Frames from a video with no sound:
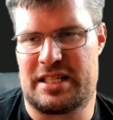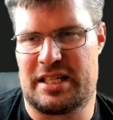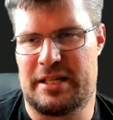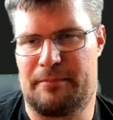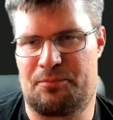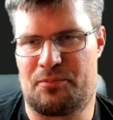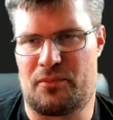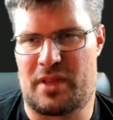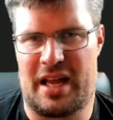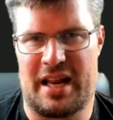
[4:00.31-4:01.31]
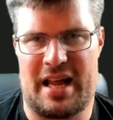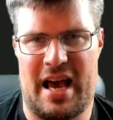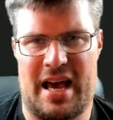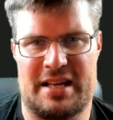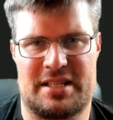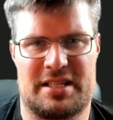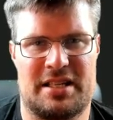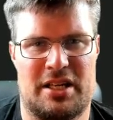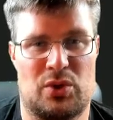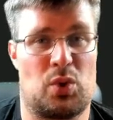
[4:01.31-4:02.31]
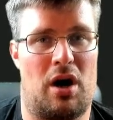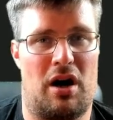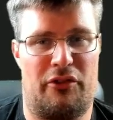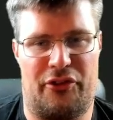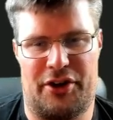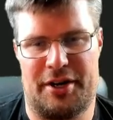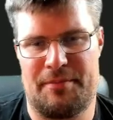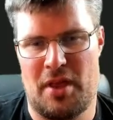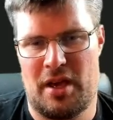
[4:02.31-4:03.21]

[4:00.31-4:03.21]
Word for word: uh, that it has to offer.